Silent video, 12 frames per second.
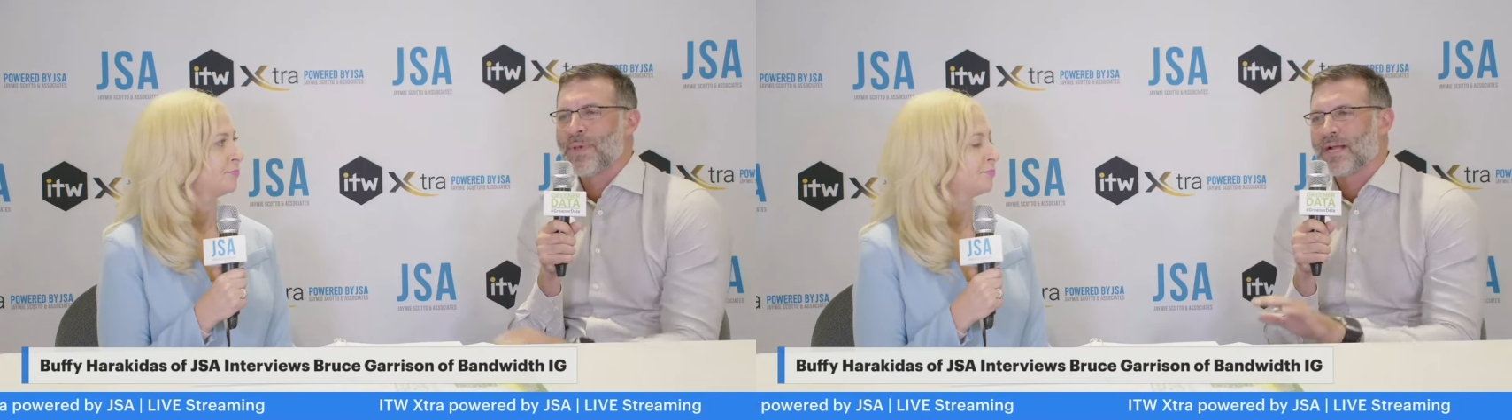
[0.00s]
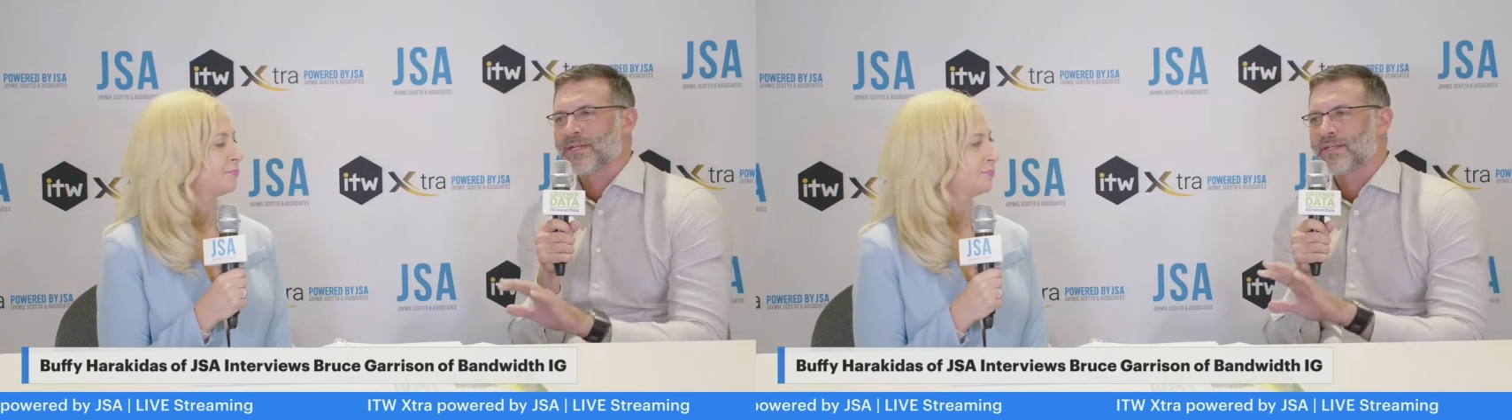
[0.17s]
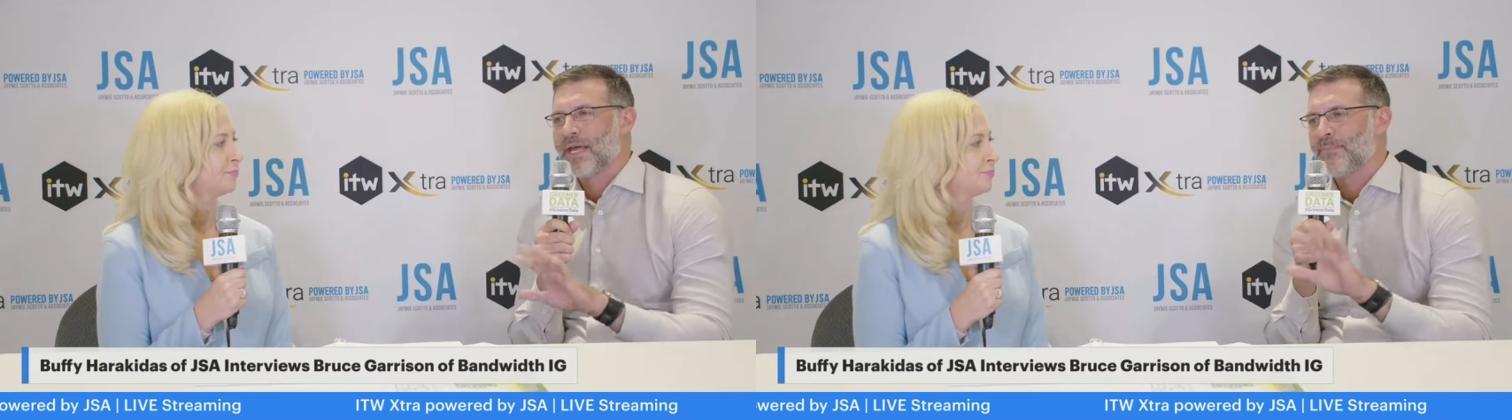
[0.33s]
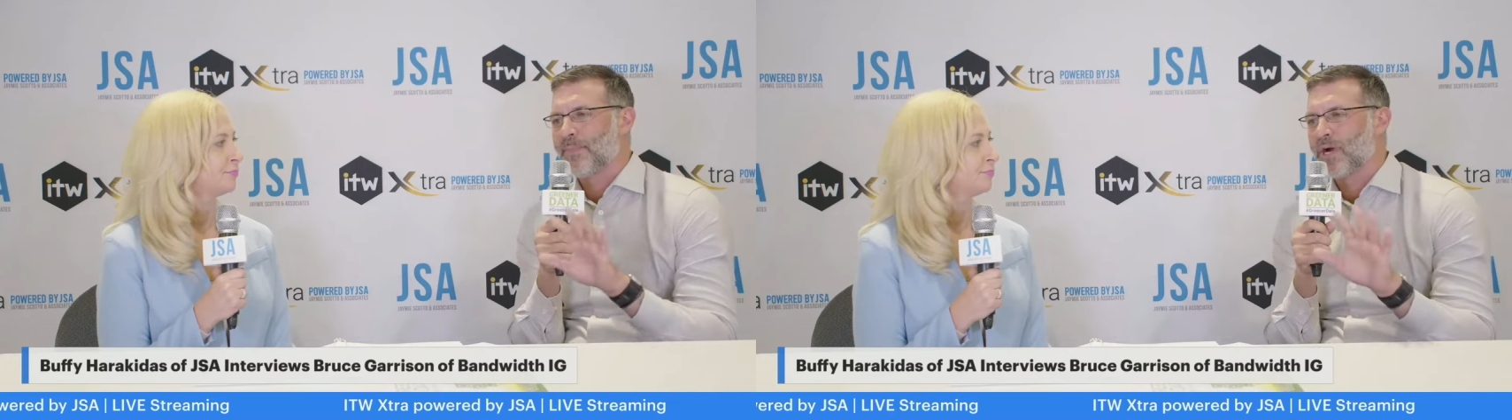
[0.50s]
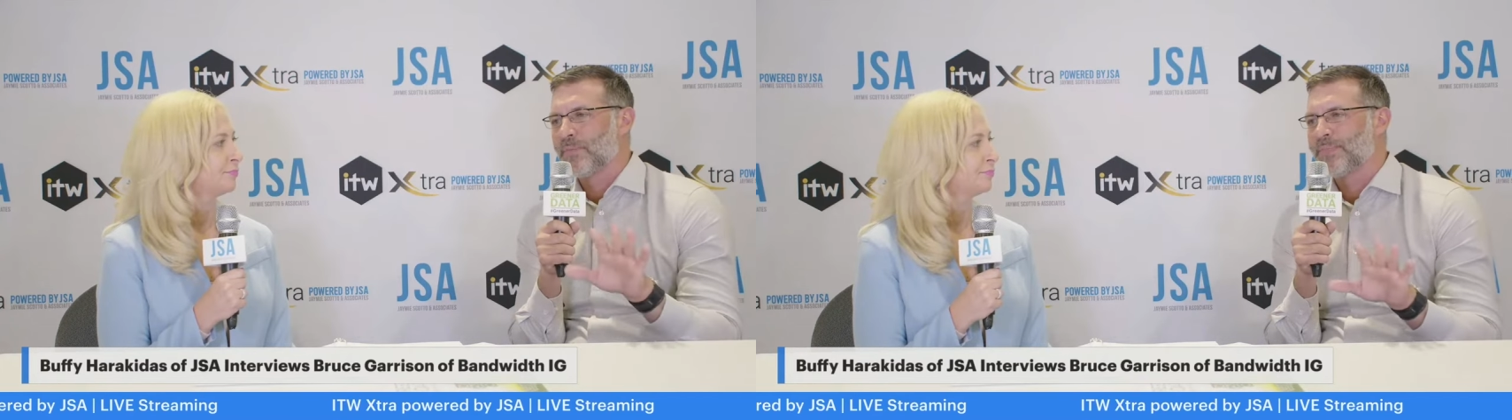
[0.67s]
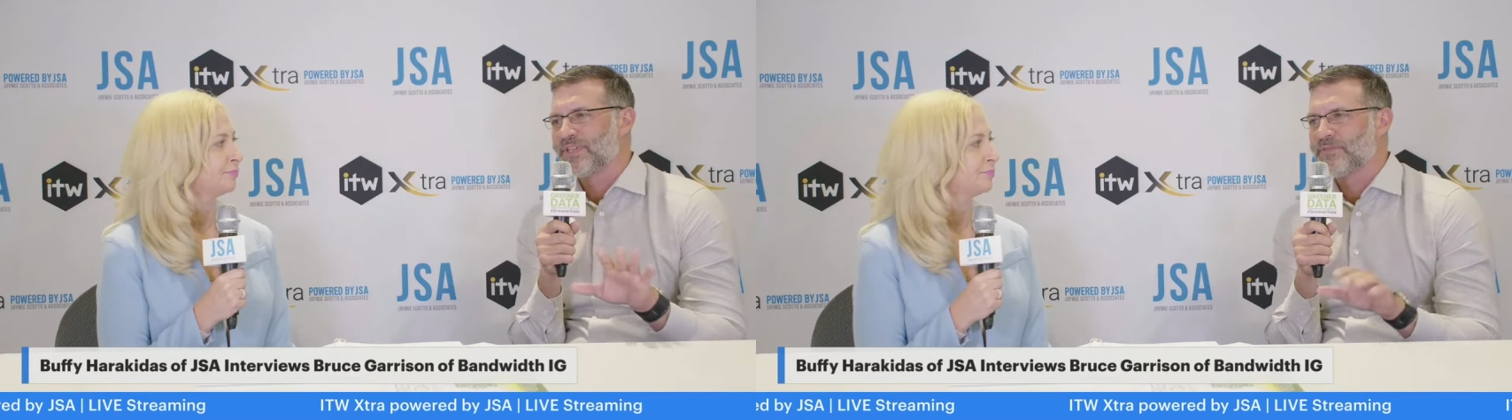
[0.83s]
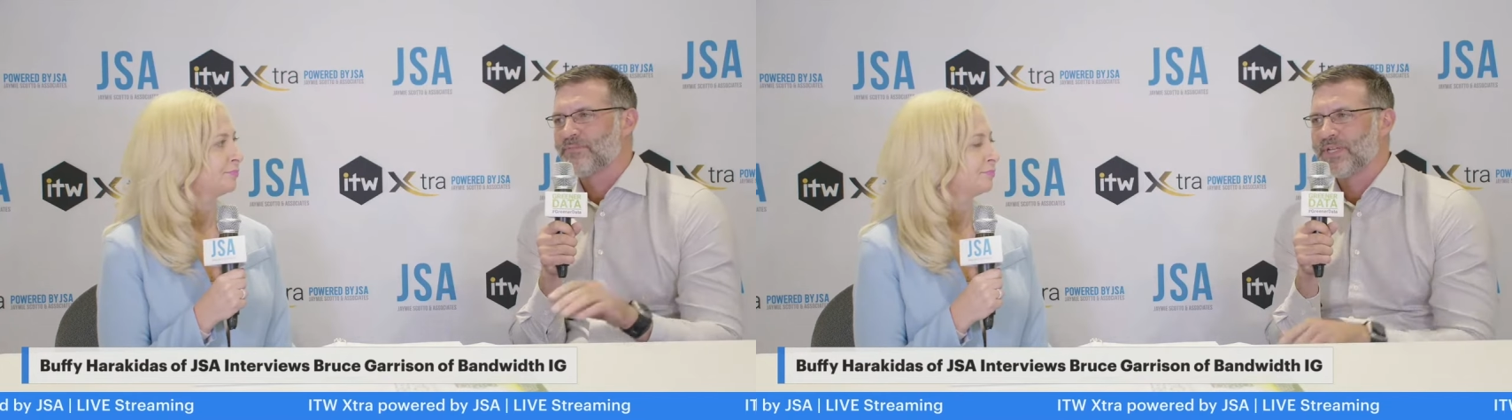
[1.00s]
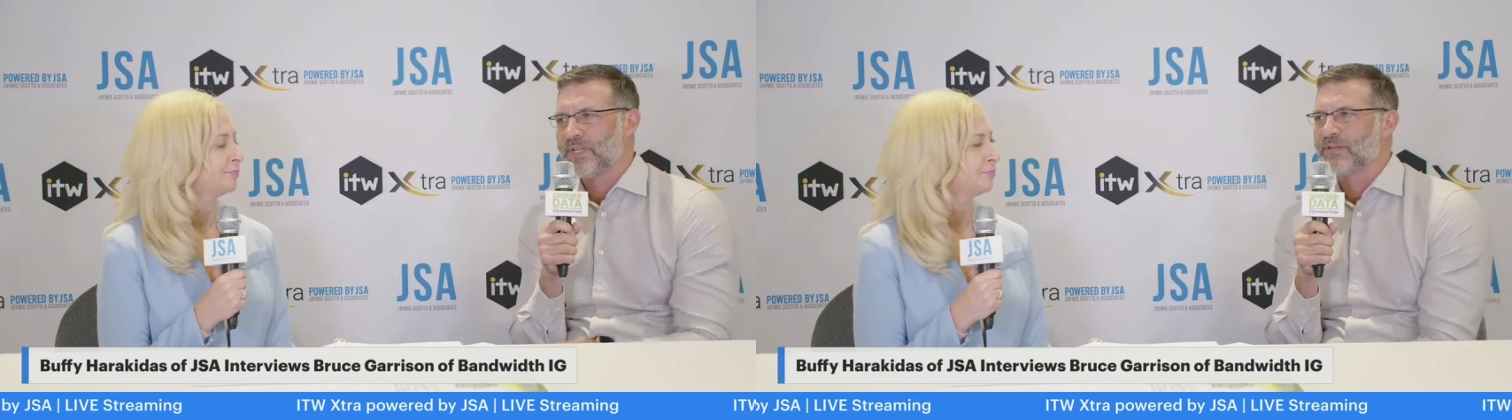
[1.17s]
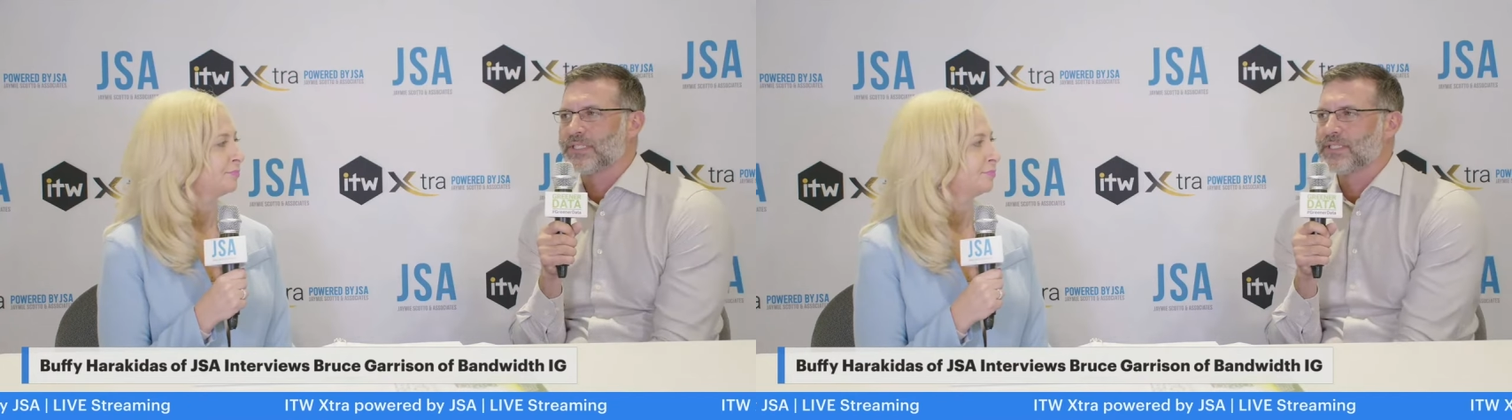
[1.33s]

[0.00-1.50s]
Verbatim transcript: back to that purpose built